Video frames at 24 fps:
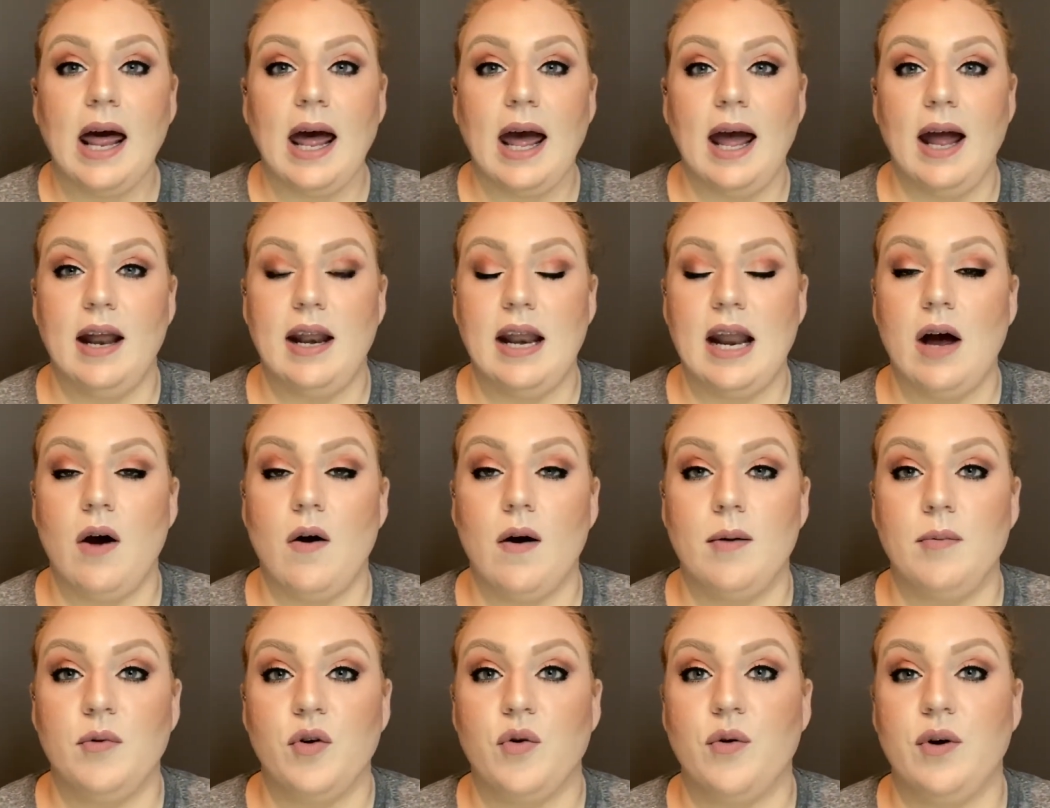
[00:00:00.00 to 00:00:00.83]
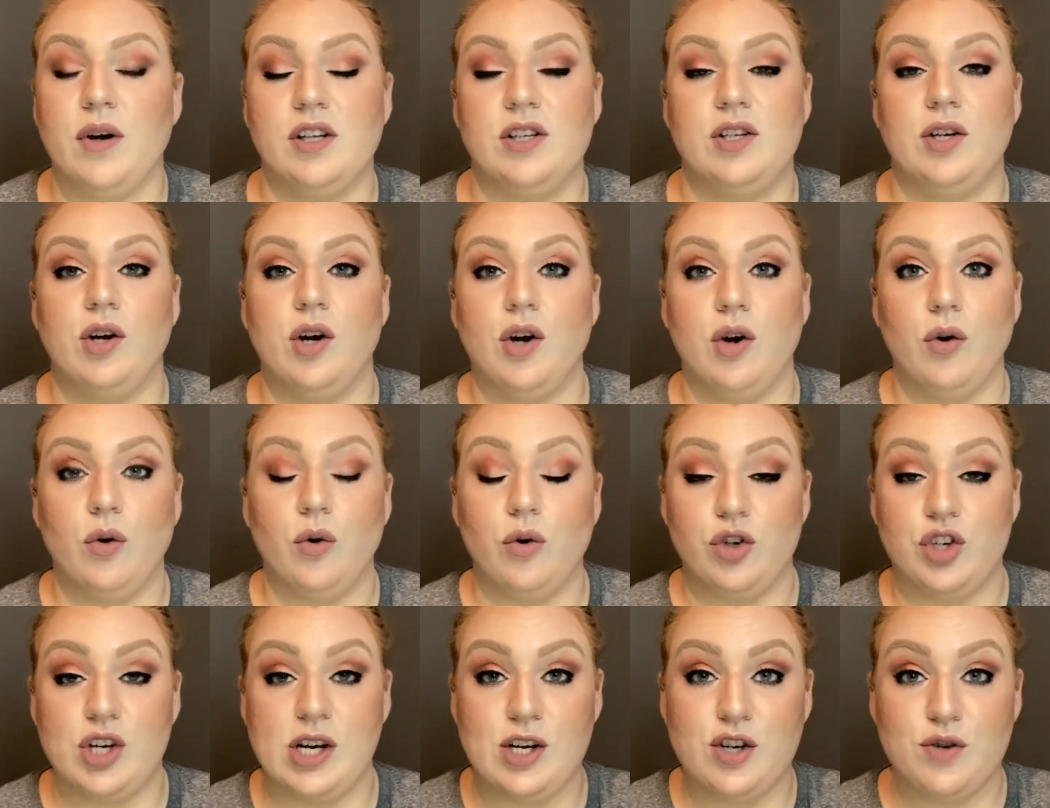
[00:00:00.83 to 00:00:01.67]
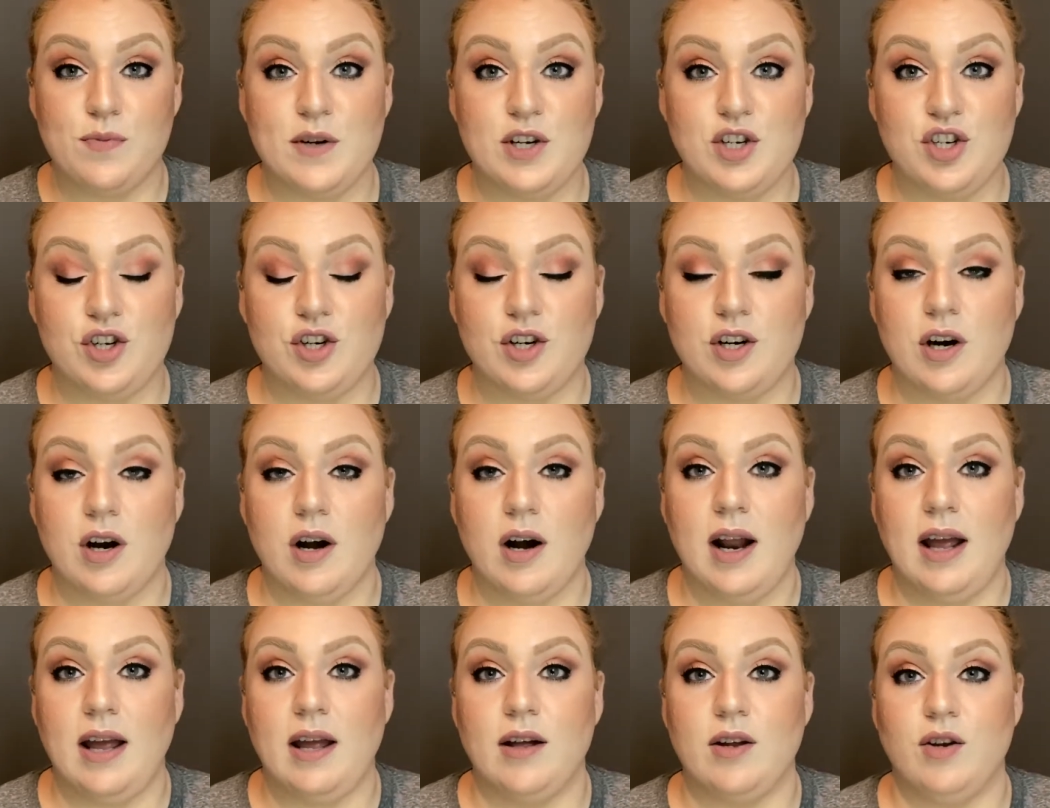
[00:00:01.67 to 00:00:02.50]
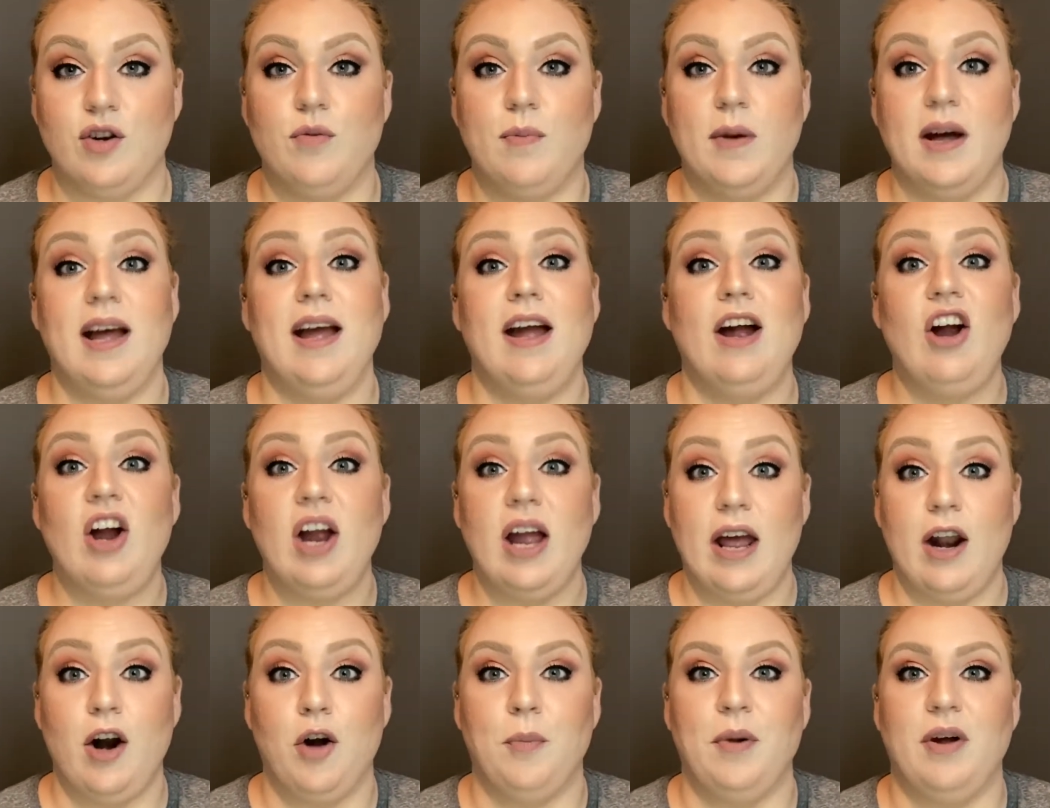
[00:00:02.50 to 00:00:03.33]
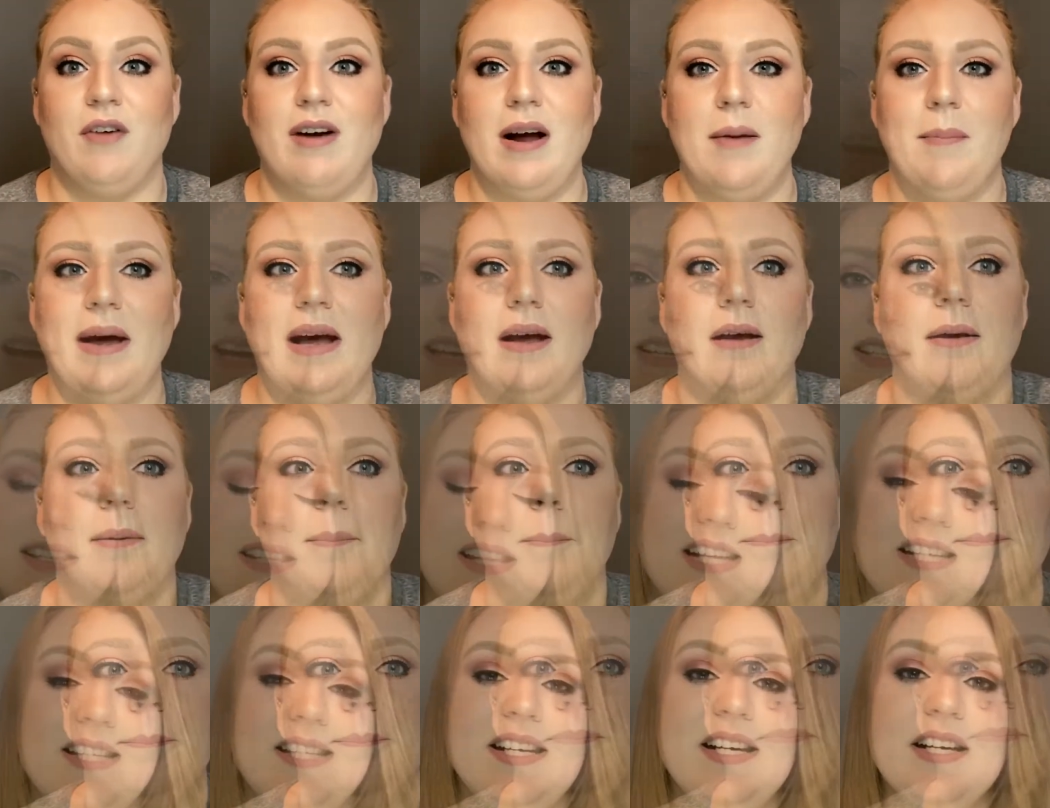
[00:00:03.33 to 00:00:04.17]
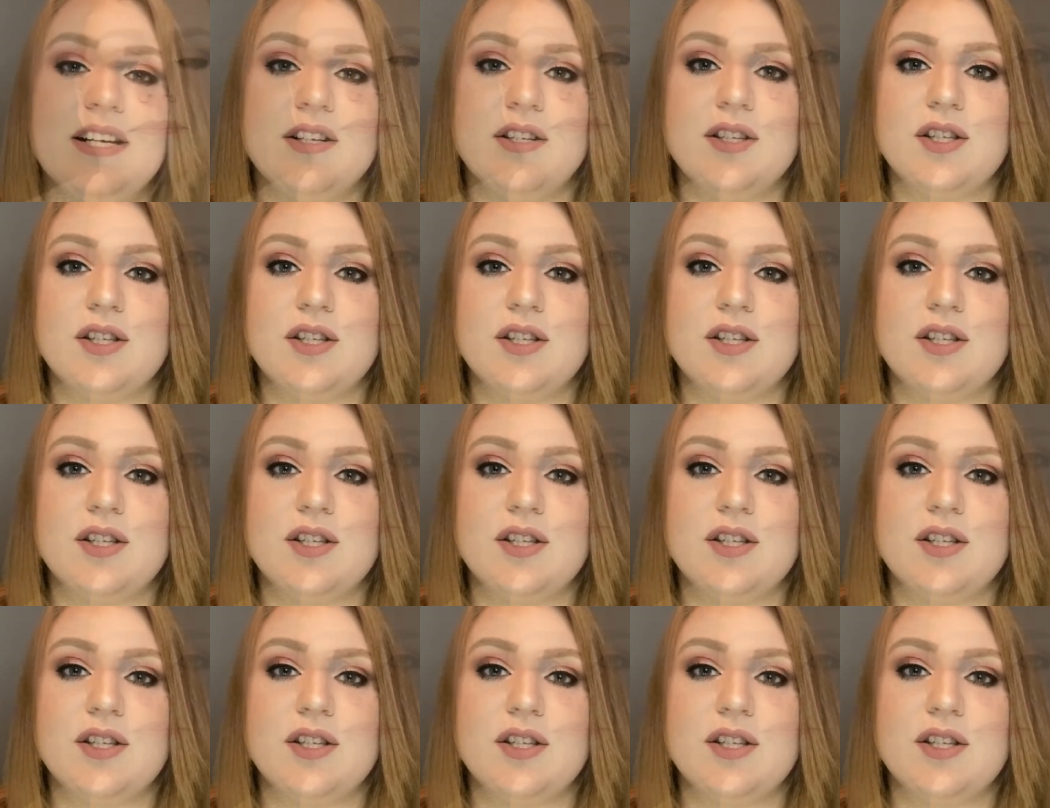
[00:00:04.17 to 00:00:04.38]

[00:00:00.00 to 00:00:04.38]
And now I'm going to go change my shirt and do my hair, and I'll be right back. Guys, that's it.